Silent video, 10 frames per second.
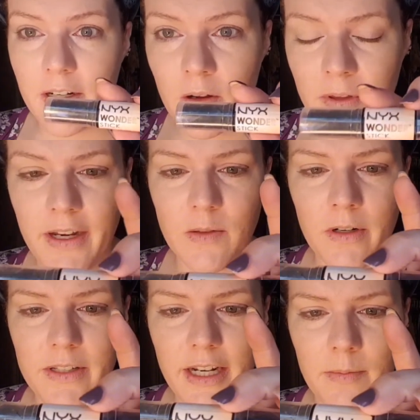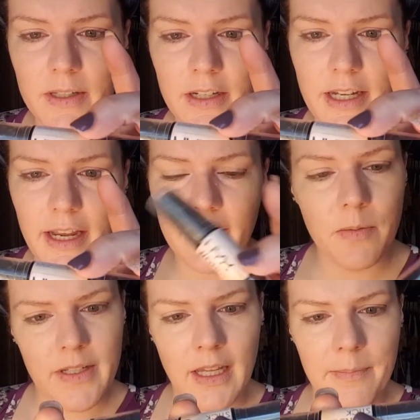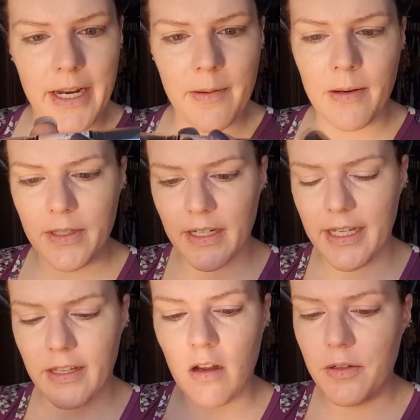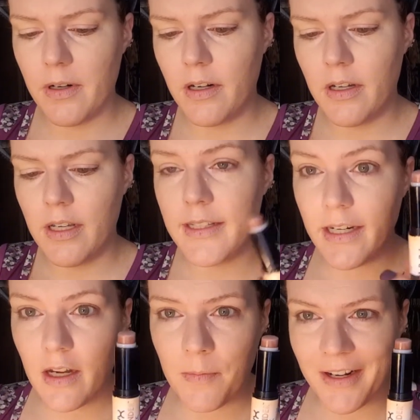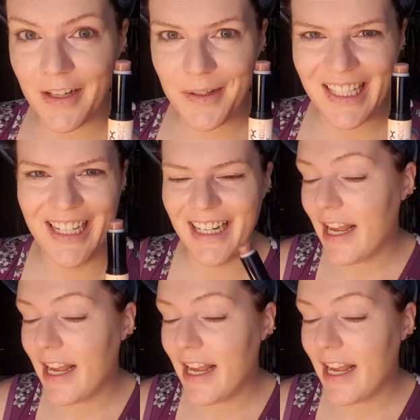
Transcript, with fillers: Now I'm just gonna go in with the NYX Wonder Stick, and I'm just gonna take, this one's in light medium, I'm just gonna take the contour stick, I'm running low,